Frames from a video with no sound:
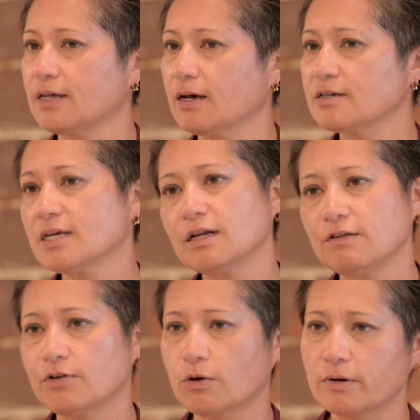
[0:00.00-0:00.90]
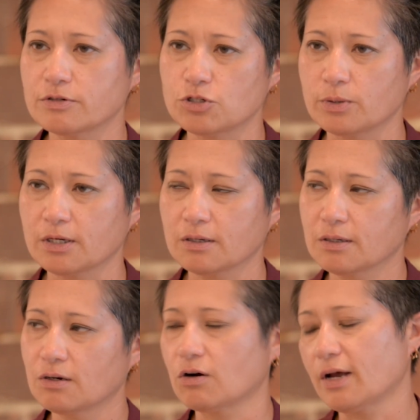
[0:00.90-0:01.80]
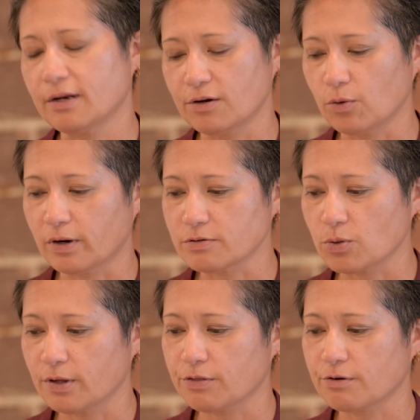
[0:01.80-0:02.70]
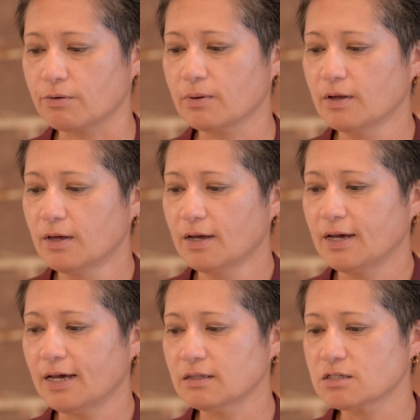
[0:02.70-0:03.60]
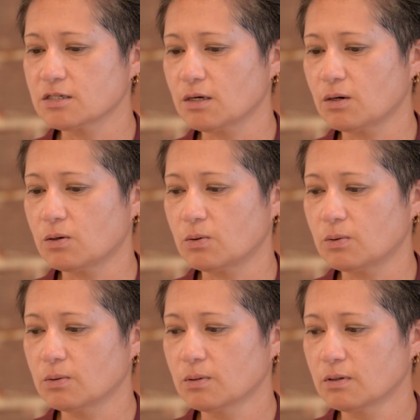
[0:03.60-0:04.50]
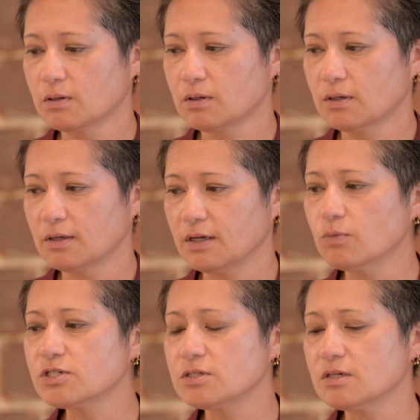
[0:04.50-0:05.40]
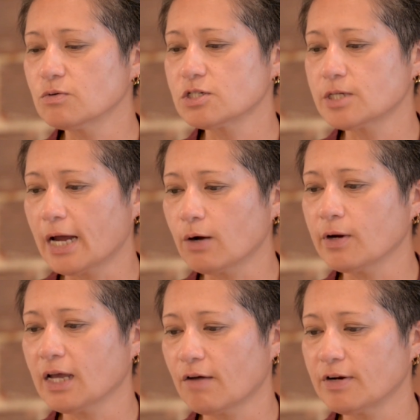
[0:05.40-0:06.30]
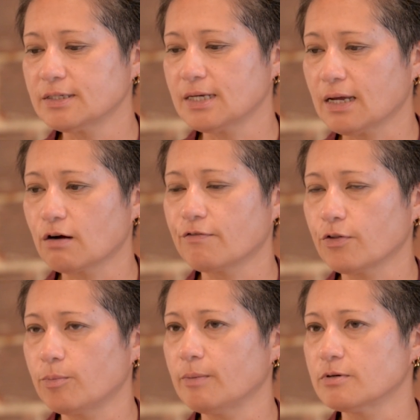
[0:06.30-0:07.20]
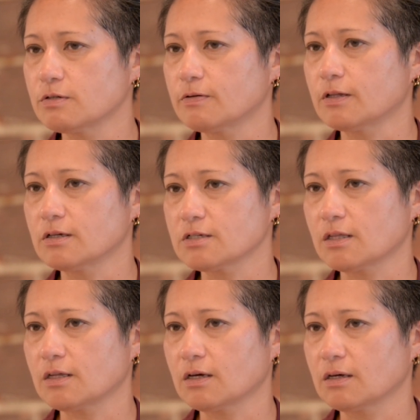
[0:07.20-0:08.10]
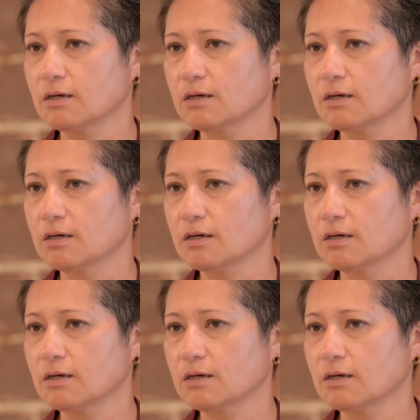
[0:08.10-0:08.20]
that, because I didn't even know what I was doing, or I didn't know what I was going through. And so it was tiring having to take care of other people's feelings, I think.